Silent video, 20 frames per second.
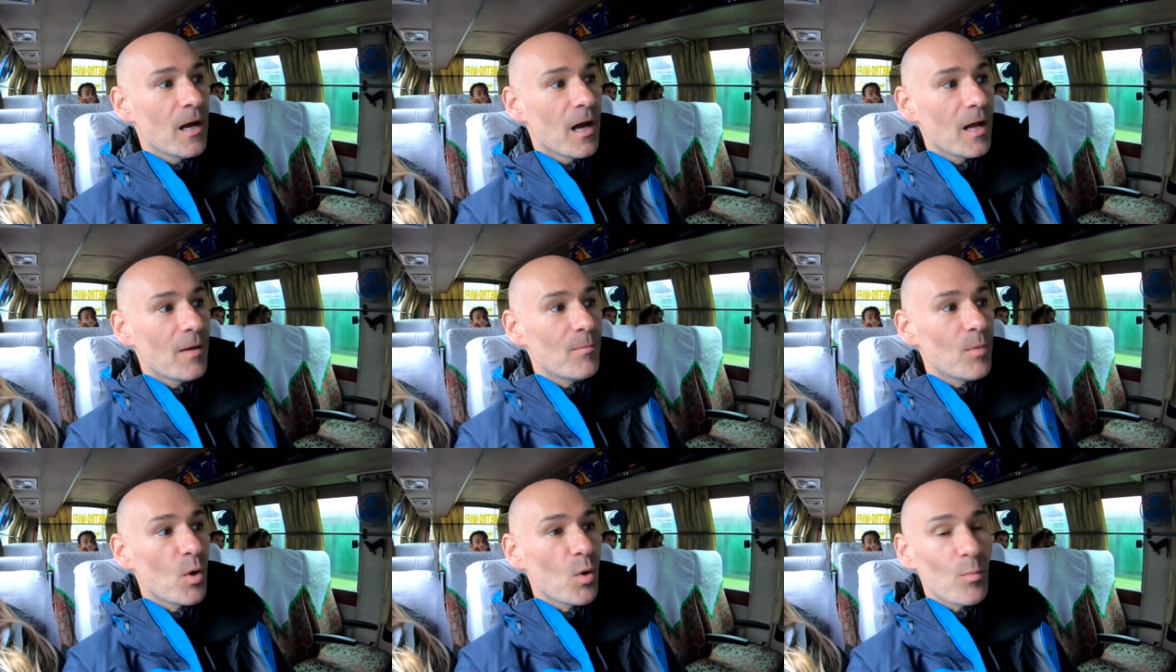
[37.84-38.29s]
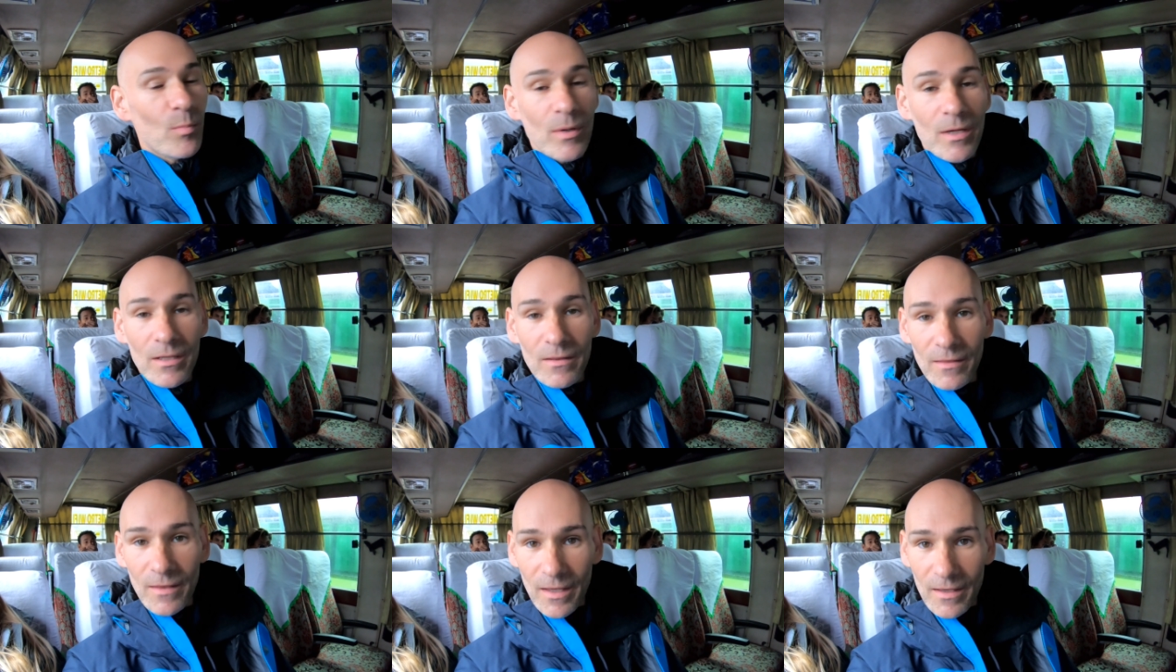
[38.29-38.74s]
I'm
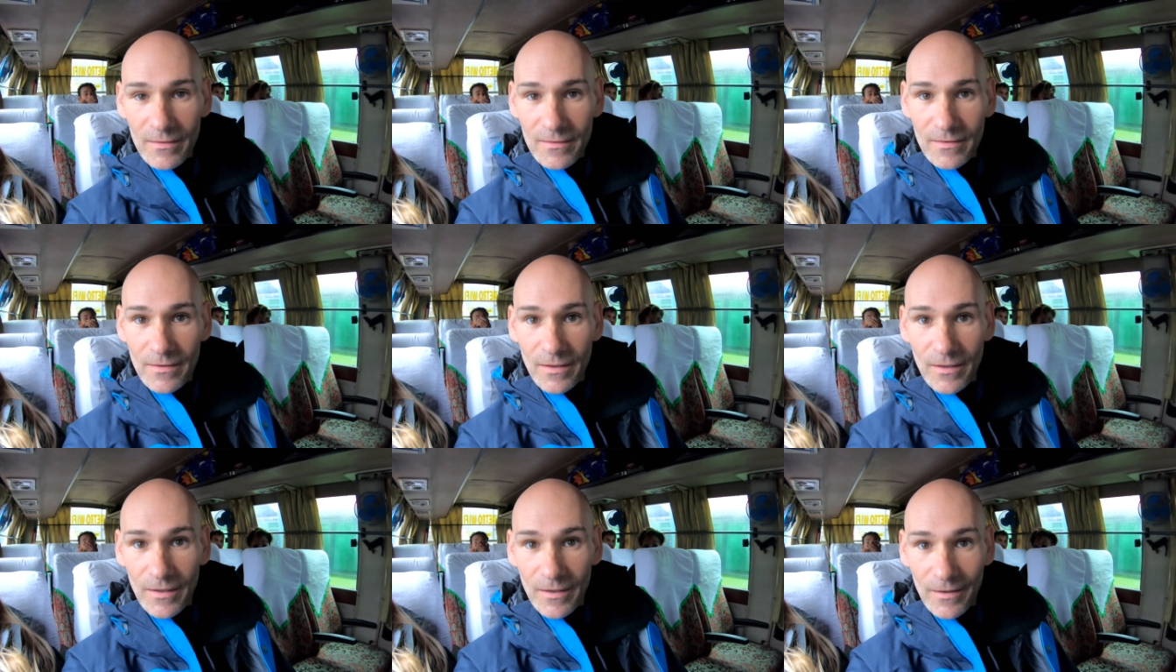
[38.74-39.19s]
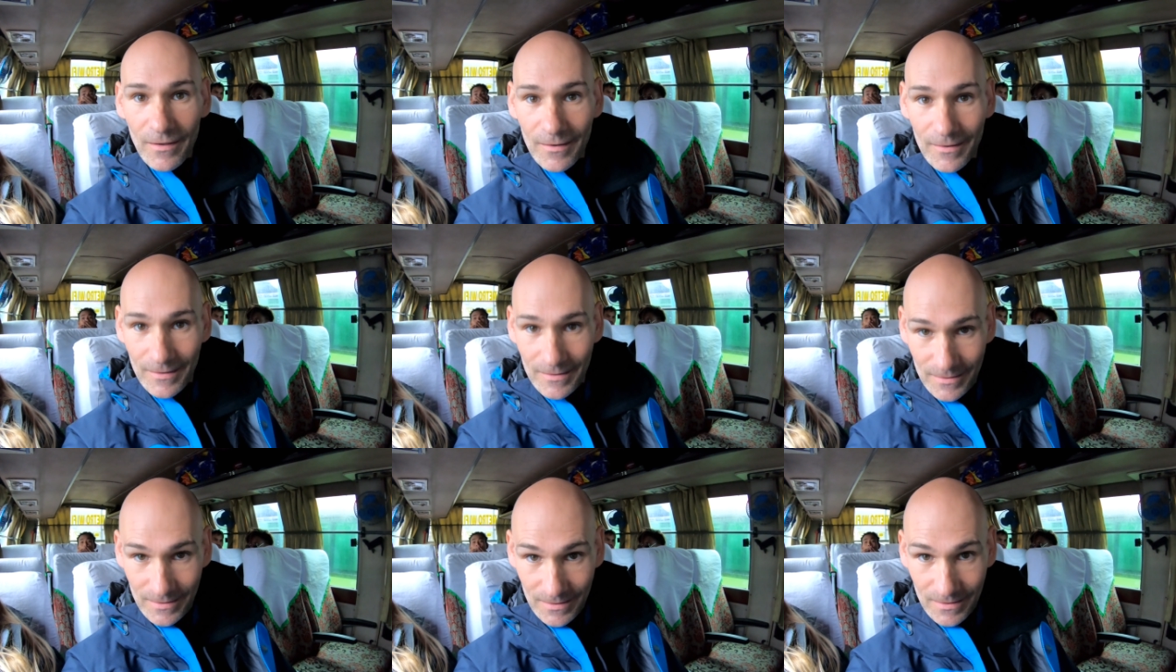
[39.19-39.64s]
hoping that
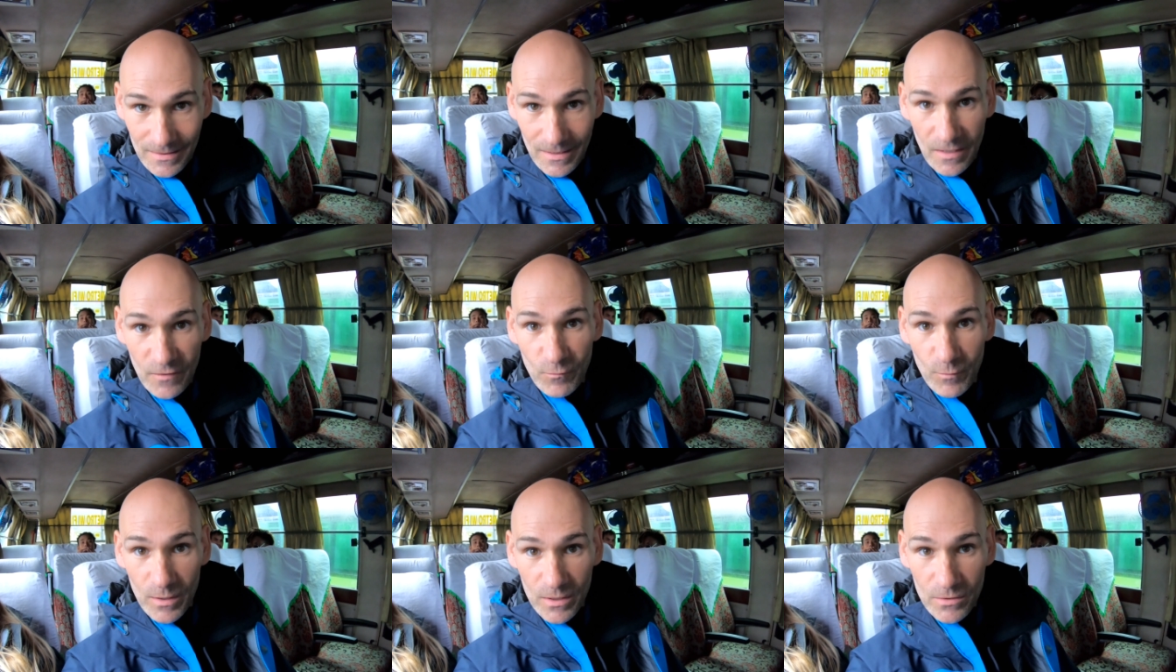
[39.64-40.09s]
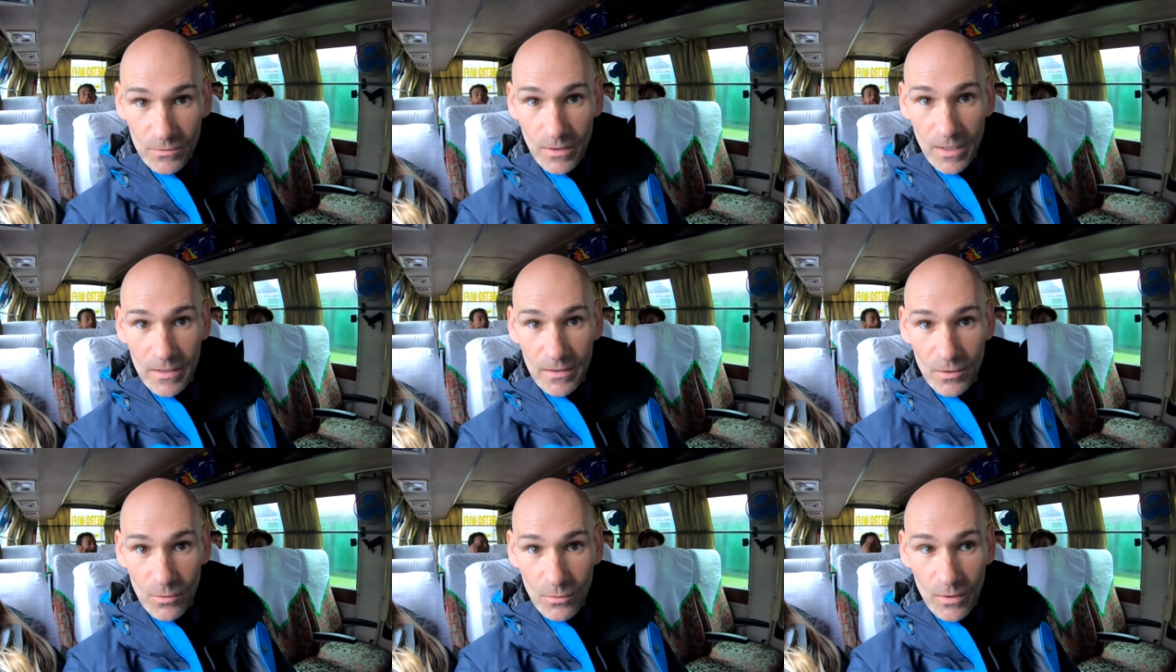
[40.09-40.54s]
it's a safe bus
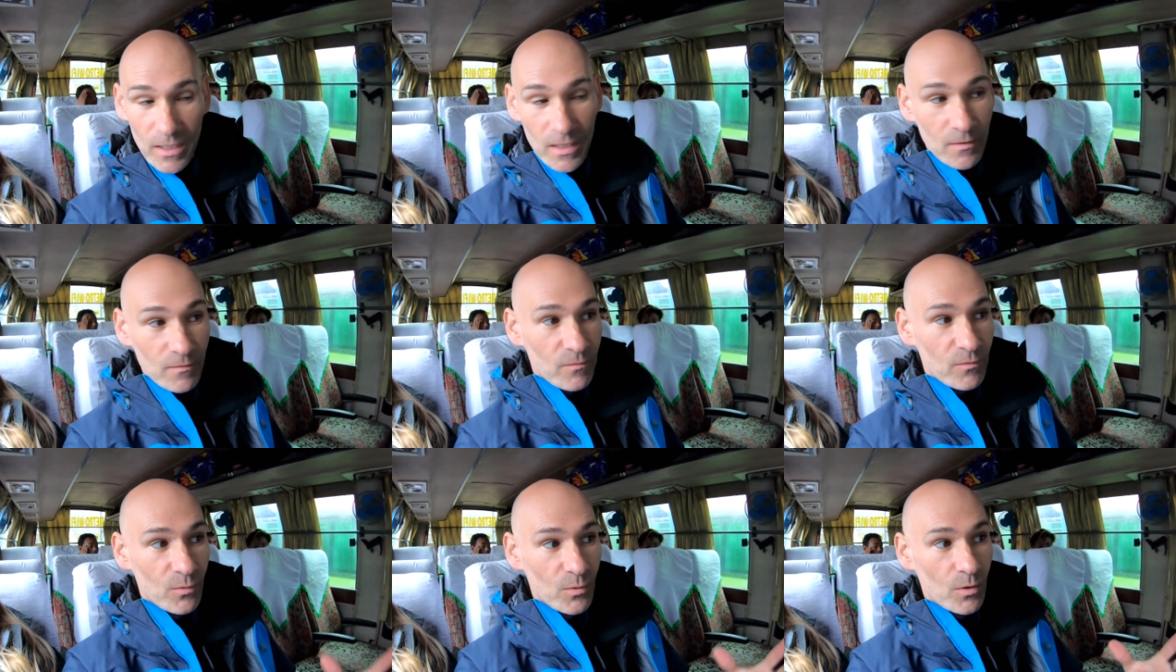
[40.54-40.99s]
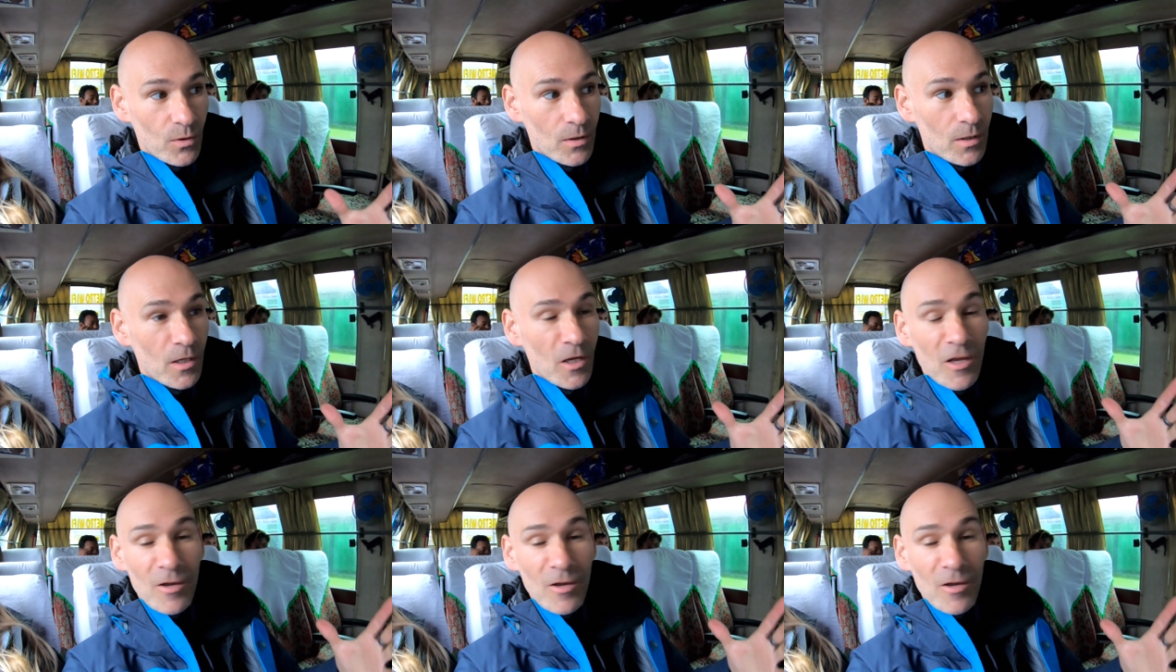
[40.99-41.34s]
ride in the rain for